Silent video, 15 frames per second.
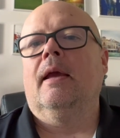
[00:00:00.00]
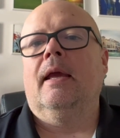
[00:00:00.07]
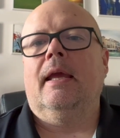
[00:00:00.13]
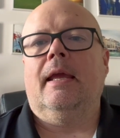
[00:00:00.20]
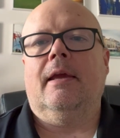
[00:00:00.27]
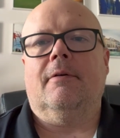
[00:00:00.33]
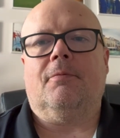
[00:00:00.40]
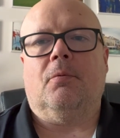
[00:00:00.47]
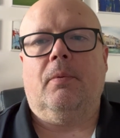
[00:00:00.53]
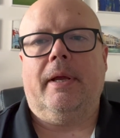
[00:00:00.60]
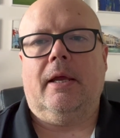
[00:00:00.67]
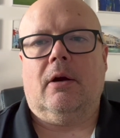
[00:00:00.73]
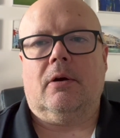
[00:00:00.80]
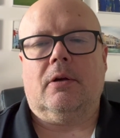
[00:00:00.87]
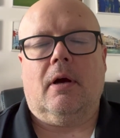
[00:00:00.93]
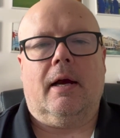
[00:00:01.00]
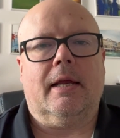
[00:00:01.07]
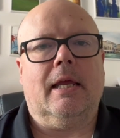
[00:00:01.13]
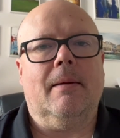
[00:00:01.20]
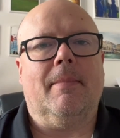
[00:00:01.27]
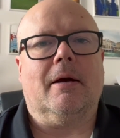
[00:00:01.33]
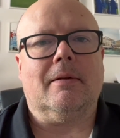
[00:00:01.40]
if we are
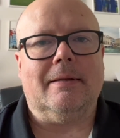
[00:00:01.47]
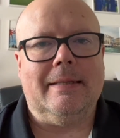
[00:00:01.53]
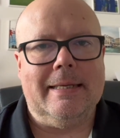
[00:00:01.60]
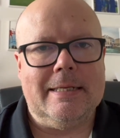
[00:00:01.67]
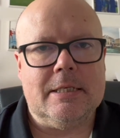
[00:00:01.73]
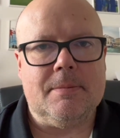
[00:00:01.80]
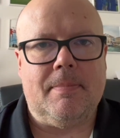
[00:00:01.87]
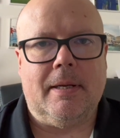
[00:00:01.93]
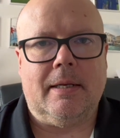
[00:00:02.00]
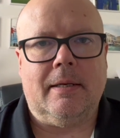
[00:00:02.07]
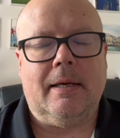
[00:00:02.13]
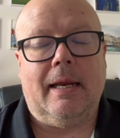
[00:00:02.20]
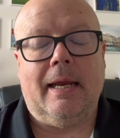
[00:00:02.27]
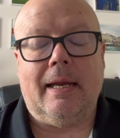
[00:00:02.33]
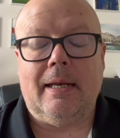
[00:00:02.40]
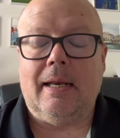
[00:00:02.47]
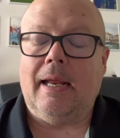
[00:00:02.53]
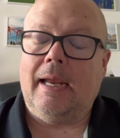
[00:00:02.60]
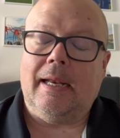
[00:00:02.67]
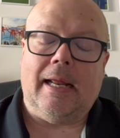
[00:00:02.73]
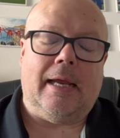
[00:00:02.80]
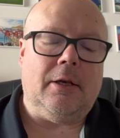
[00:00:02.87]
talking about Lisbon,
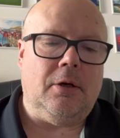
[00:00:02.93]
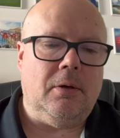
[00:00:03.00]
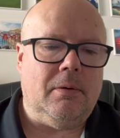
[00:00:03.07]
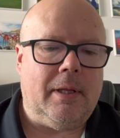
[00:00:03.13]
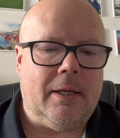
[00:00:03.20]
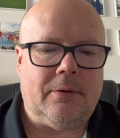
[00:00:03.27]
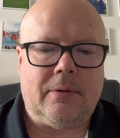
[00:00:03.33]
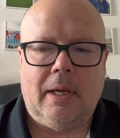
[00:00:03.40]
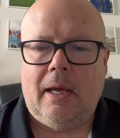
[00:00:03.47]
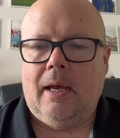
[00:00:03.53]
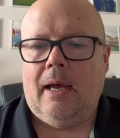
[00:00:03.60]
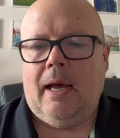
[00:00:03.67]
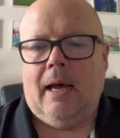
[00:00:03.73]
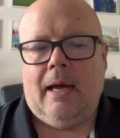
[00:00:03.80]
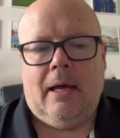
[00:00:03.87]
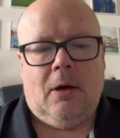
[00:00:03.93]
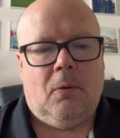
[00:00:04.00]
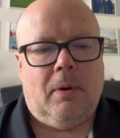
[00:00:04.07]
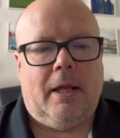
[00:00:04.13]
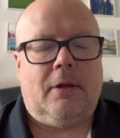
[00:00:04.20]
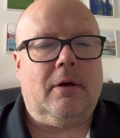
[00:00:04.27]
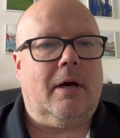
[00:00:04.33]
and I do this,
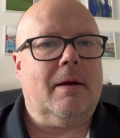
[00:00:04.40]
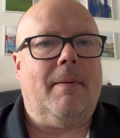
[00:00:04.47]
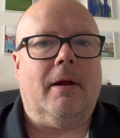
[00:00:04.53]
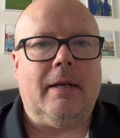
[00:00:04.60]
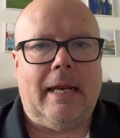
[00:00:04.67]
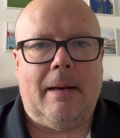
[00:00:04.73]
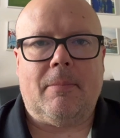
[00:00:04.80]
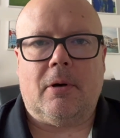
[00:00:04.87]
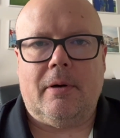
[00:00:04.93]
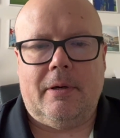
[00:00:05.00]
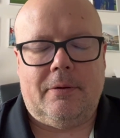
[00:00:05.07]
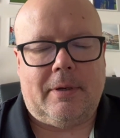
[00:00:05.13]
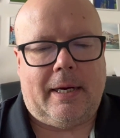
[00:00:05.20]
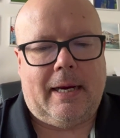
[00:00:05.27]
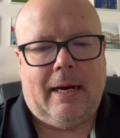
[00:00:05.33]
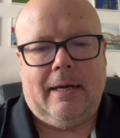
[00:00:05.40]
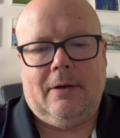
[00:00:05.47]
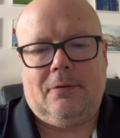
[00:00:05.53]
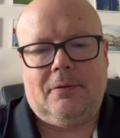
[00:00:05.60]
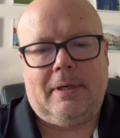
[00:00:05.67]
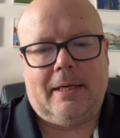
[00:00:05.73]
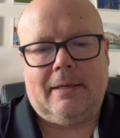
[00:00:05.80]
when I talk about neighborhoods, I kind of
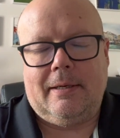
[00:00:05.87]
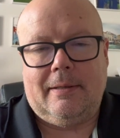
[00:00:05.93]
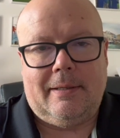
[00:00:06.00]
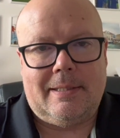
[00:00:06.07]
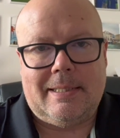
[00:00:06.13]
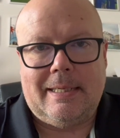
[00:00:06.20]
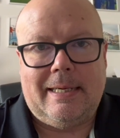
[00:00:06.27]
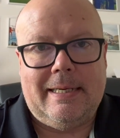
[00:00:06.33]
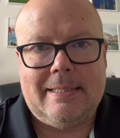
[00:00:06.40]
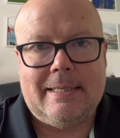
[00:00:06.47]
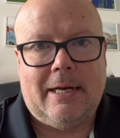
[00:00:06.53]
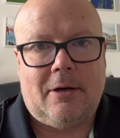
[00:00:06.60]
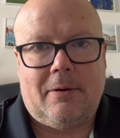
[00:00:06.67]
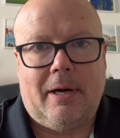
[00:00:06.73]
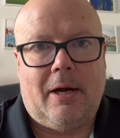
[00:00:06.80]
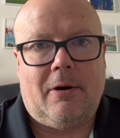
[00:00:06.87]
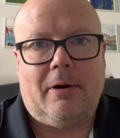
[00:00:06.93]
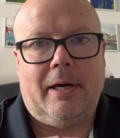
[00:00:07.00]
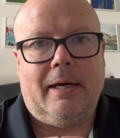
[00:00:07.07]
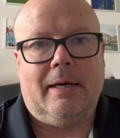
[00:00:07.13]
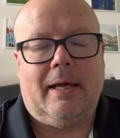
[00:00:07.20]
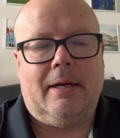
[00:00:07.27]
stick to the city center
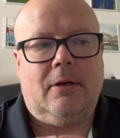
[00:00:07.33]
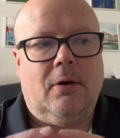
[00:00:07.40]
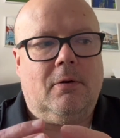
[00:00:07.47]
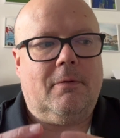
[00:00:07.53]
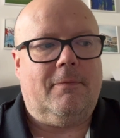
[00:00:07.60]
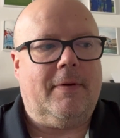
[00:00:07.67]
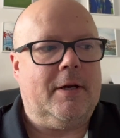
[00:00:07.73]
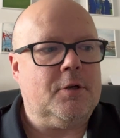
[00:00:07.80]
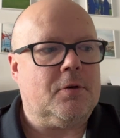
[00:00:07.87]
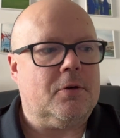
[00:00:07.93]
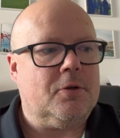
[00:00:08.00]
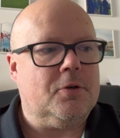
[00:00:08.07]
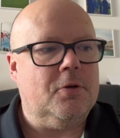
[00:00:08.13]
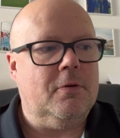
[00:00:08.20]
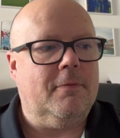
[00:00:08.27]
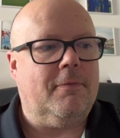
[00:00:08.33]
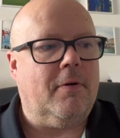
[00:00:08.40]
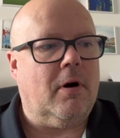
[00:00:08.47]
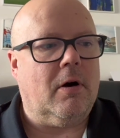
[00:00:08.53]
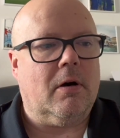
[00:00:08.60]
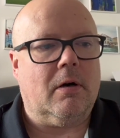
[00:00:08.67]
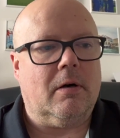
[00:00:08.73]
area and I don't venture too
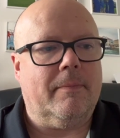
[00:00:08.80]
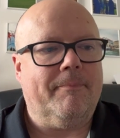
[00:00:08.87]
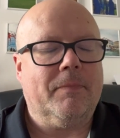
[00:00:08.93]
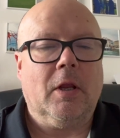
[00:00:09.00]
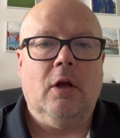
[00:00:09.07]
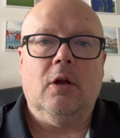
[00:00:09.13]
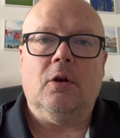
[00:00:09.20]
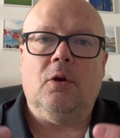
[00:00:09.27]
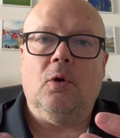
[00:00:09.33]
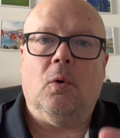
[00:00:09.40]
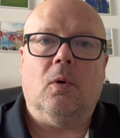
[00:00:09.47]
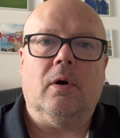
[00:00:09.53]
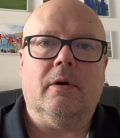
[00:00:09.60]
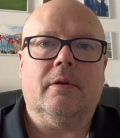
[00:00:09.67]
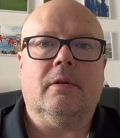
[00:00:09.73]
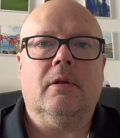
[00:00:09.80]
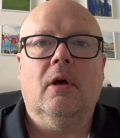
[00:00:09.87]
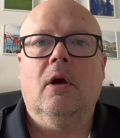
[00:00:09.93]
far north,